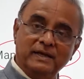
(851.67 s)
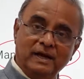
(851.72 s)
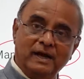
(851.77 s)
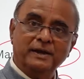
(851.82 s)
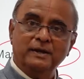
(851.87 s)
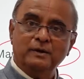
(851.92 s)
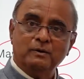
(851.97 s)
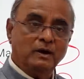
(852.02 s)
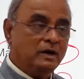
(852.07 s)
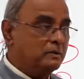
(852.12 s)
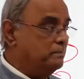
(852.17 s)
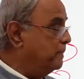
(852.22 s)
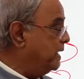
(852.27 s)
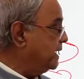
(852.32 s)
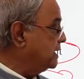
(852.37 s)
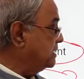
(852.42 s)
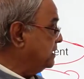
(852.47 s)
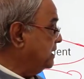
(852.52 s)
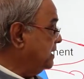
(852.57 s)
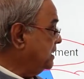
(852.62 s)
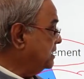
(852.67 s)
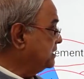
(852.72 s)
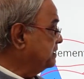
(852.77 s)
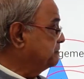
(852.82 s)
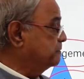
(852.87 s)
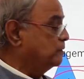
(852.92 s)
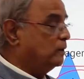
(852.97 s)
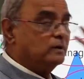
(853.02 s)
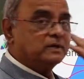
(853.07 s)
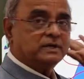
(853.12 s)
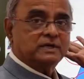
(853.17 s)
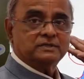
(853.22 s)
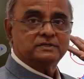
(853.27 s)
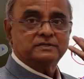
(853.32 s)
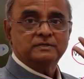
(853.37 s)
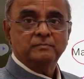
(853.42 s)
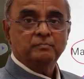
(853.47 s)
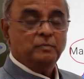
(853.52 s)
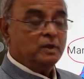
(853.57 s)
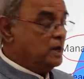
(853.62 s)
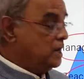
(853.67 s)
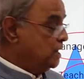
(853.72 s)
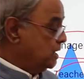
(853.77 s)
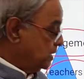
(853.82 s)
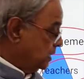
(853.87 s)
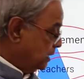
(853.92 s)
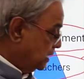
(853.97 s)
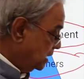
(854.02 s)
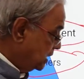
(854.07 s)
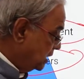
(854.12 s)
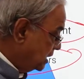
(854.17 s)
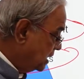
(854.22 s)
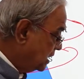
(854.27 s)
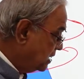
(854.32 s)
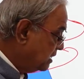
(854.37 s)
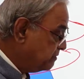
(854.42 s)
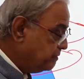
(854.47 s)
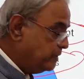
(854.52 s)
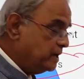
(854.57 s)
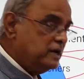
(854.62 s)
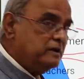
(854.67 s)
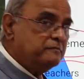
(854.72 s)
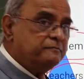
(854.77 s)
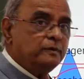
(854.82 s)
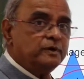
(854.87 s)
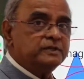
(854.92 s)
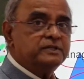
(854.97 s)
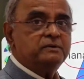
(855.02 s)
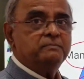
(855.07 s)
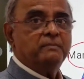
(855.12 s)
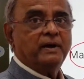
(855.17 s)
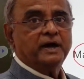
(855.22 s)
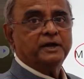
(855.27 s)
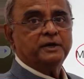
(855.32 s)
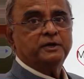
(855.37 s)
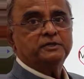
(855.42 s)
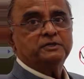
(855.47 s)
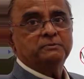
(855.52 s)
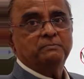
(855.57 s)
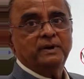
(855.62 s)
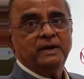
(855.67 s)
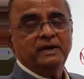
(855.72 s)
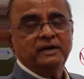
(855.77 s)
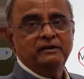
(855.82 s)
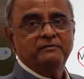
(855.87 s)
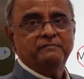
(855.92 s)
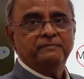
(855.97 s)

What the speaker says: They are required, but here the focus, even for the management.